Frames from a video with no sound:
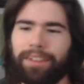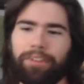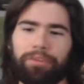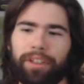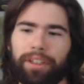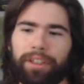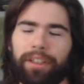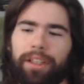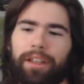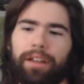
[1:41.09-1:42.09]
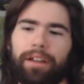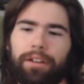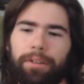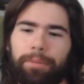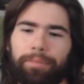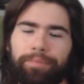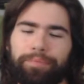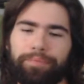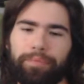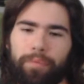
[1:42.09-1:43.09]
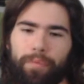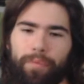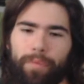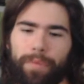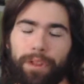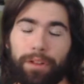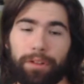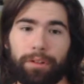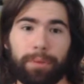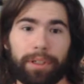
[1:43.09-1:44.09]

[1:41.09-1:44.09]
Forgetting. Oh my!